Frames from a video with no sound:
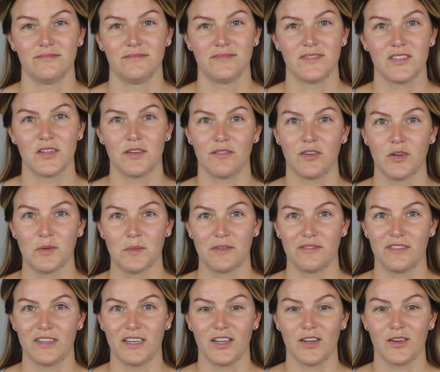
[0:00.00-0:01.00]
to film a
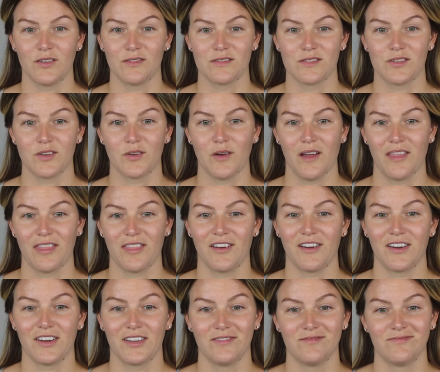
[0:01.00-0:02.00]
video. So I
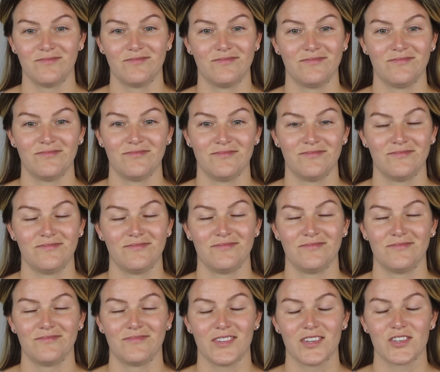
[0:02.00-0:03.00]
thought,
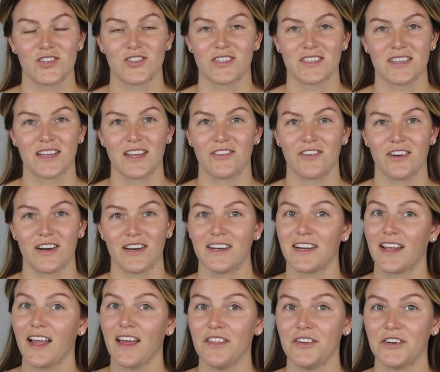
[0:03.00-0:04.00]
let's just get ready
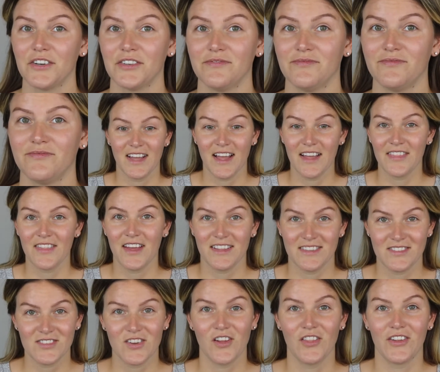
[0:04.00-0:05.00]
together. And
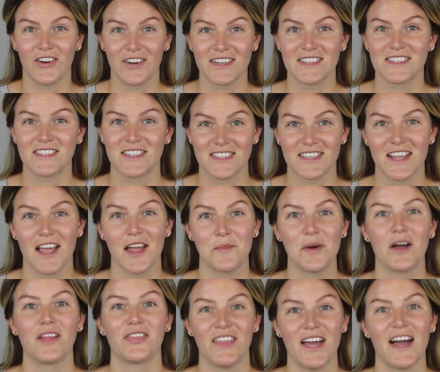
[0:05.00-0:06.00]
that's all there is to say
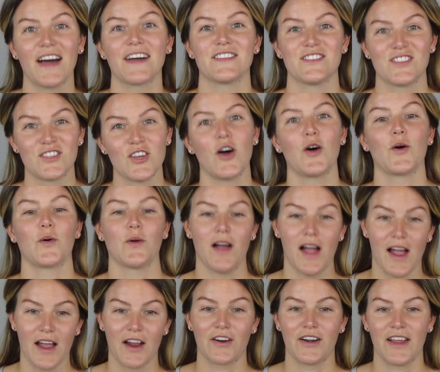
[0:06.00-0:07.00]
about that. So
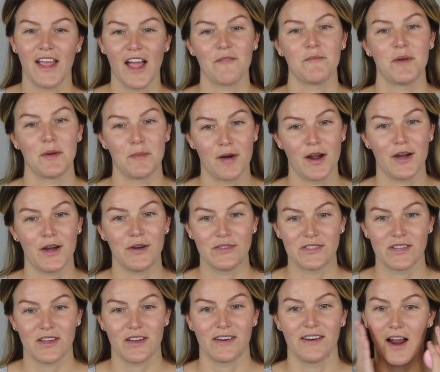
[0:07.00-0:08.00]
I already have my brows
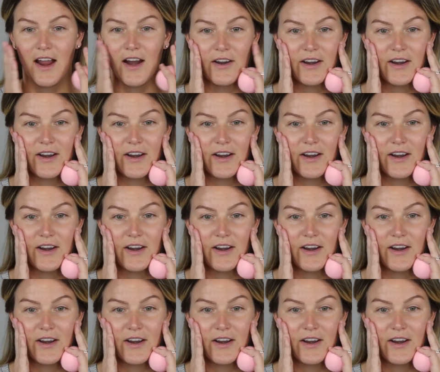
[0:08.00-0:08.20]
on. I already